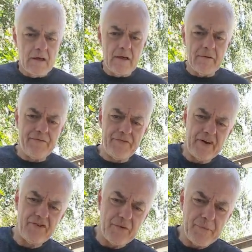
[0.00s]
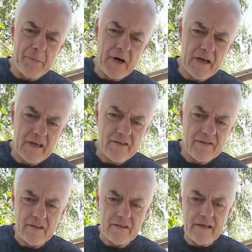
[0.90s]
I'm fresh from the
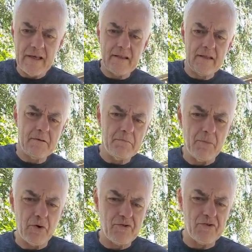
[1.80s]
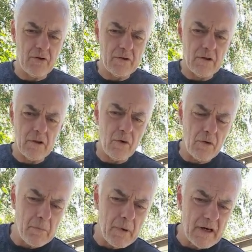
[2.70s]
market in Mortsel, the
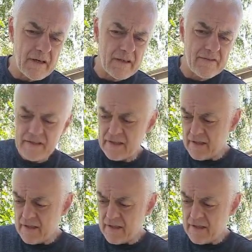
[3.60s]
local market.